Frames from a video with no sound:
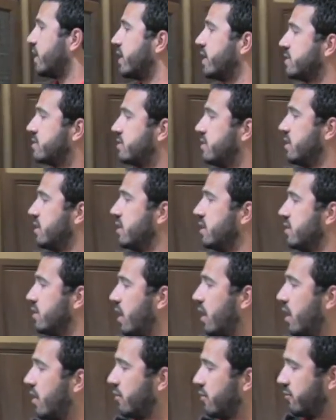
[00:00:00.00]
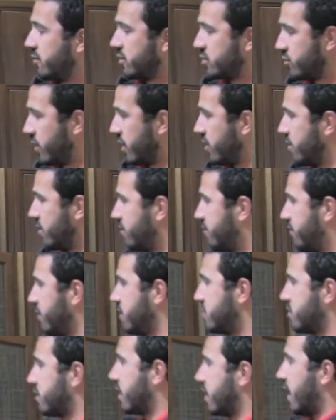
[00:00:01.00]
is the refrigerator and
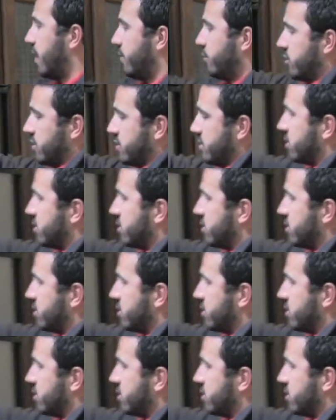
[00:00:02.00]
freezer combo. This